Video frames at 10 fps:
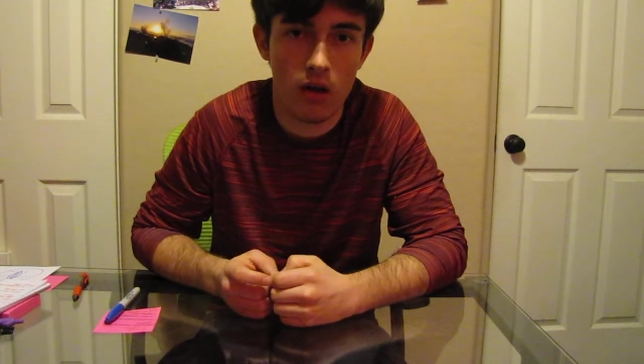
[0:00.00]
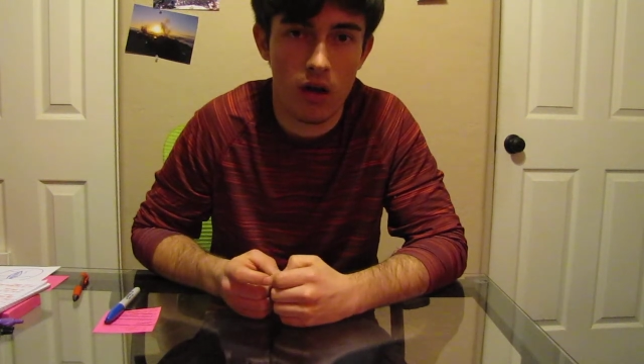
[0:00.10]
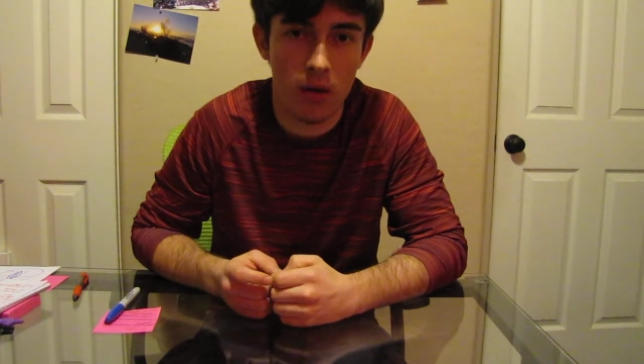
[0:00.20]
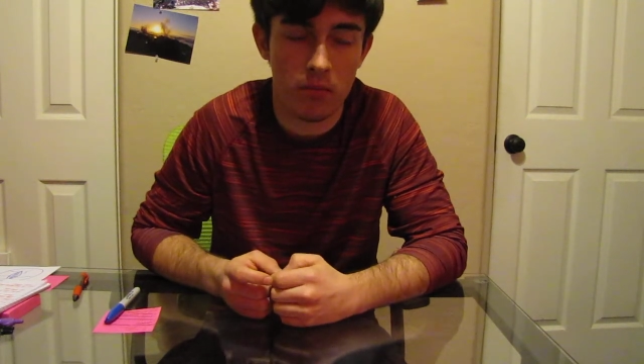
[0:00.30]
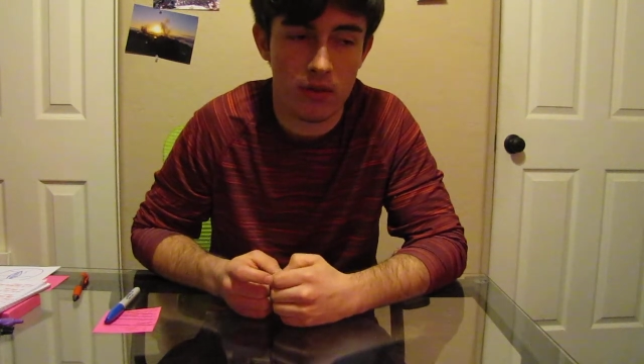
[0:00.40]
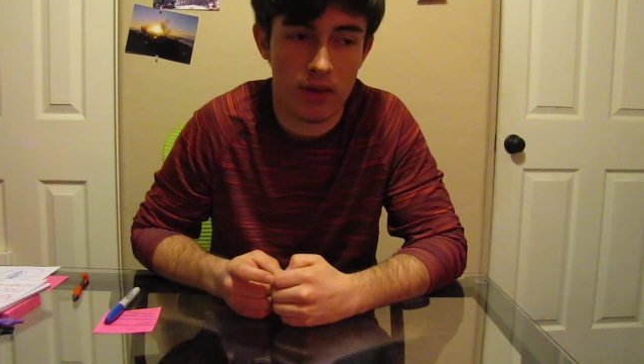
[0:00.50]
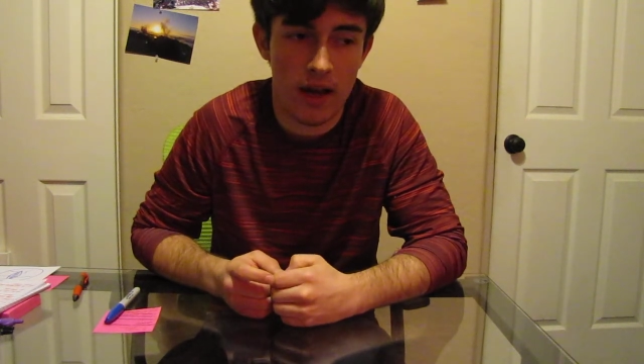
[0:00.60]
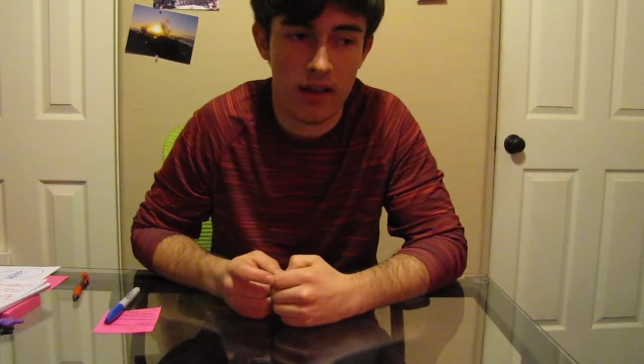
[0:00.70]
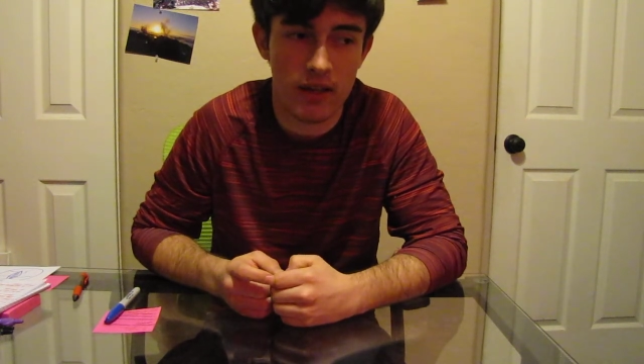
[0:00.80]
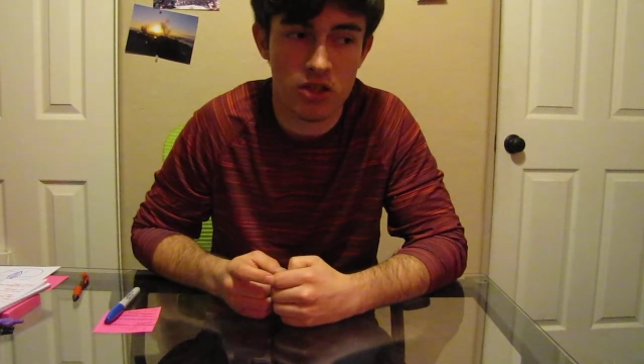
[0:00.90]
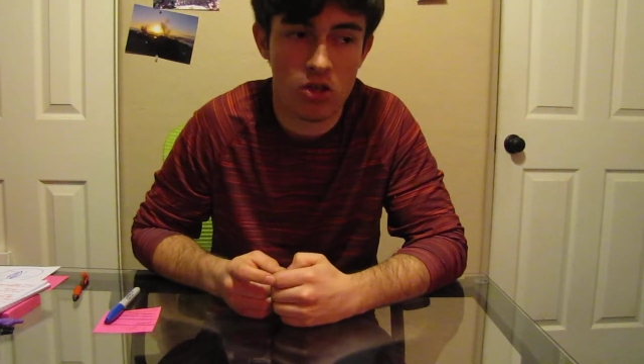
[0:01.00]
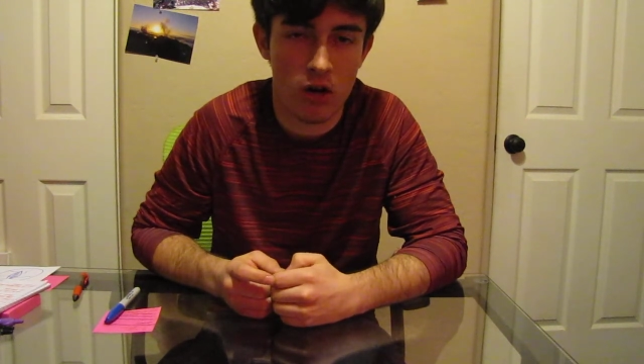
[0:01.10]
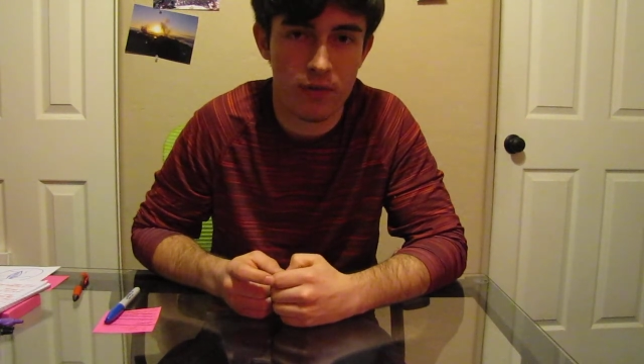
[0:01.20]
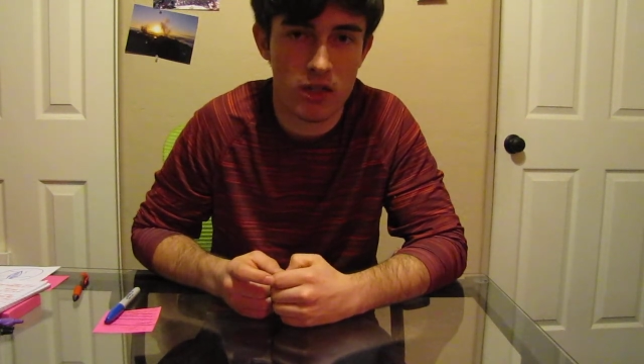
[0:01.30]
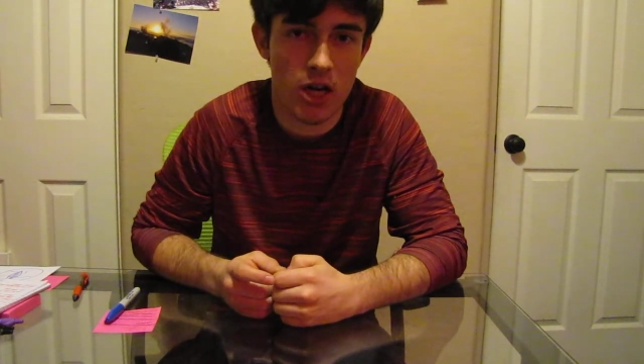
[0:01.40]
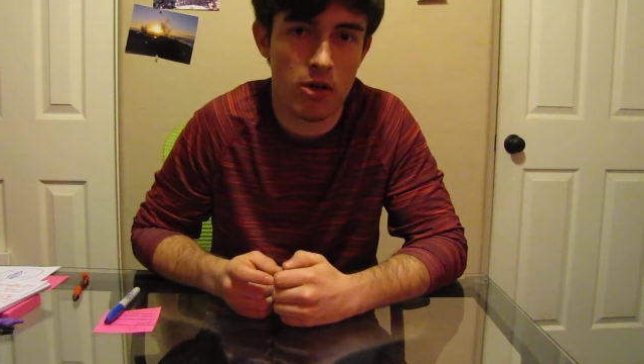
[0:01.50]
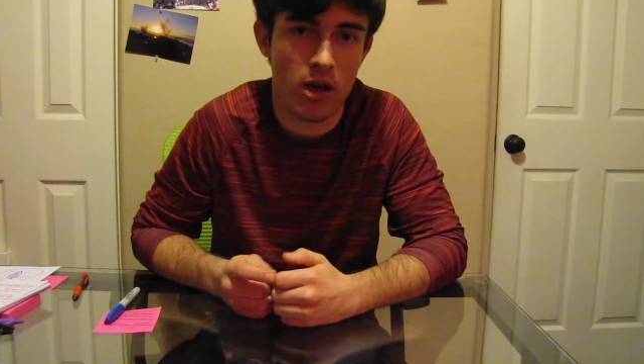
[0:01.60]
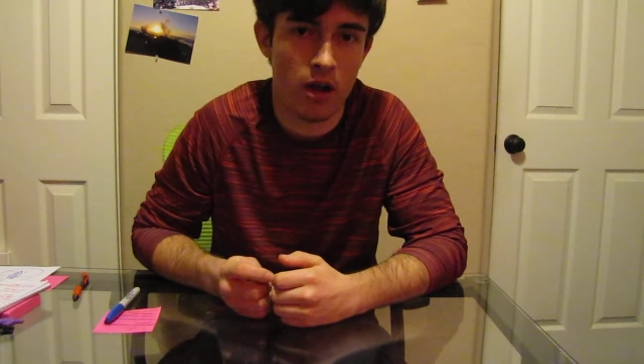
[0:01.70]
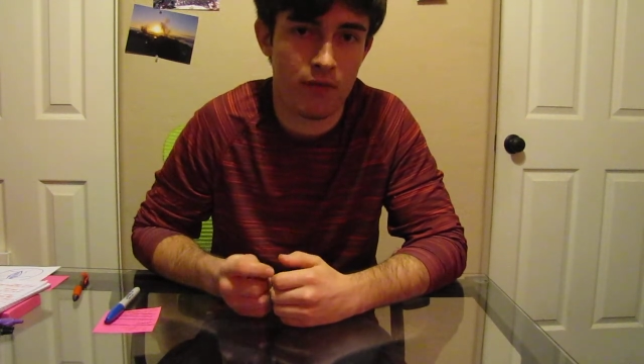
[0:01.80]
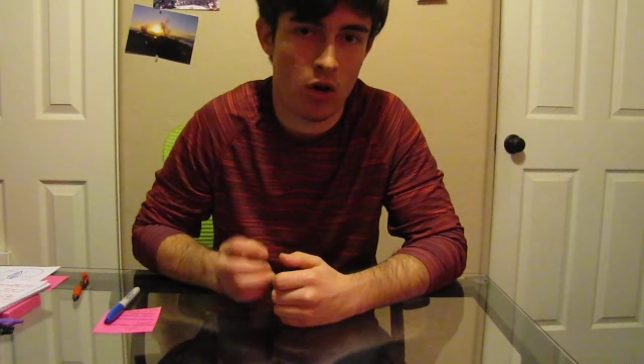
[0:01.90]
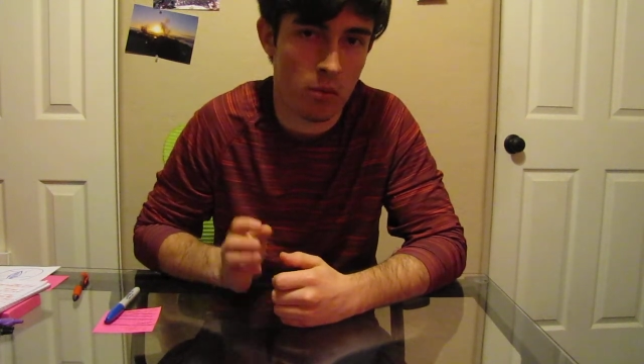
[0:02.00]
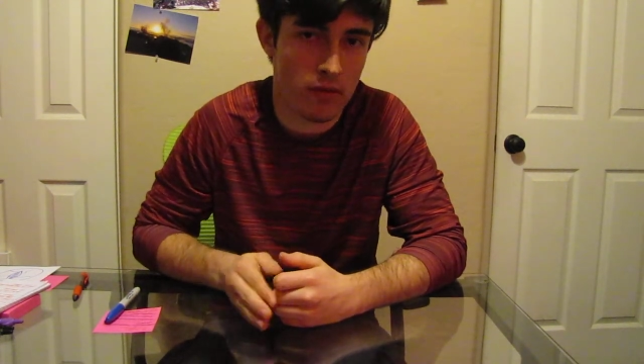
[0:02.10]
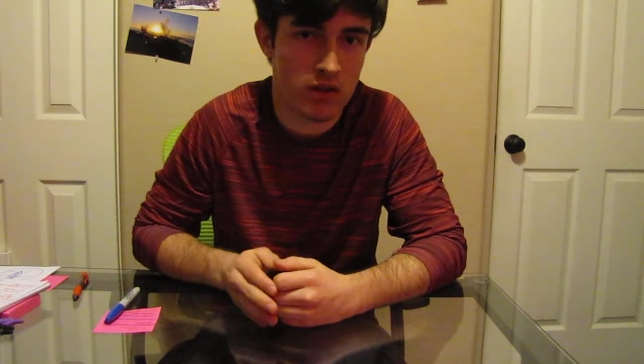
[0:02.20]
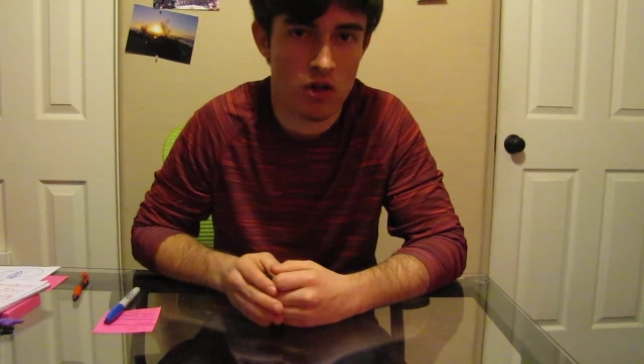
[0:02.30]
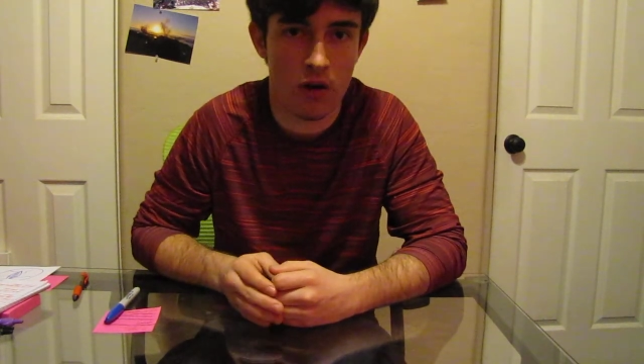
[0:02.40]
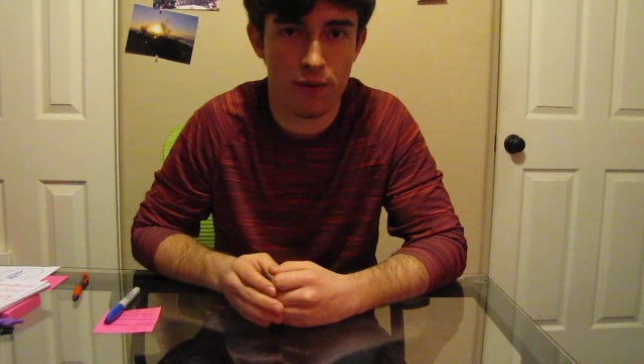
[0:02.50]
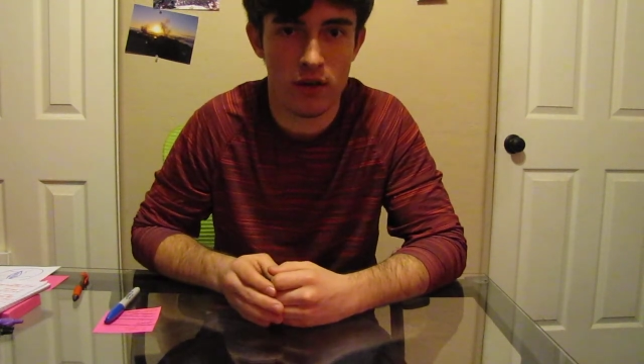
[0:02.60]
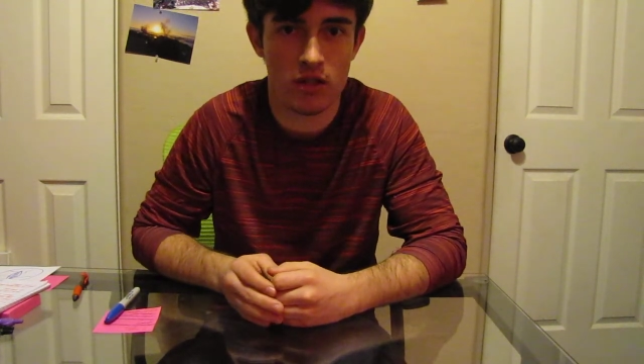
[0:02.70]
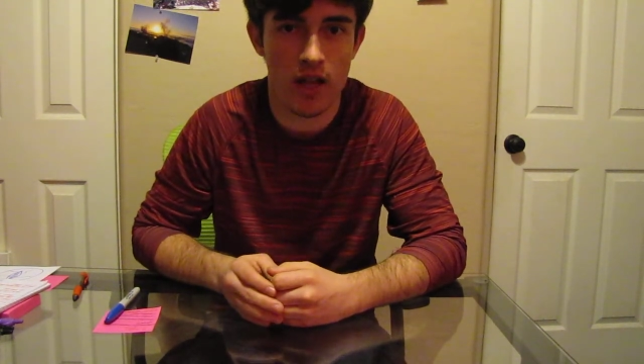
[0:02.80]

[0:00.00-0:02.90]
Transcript: Kind of like a starfish, how you cut off the arm of a starfish,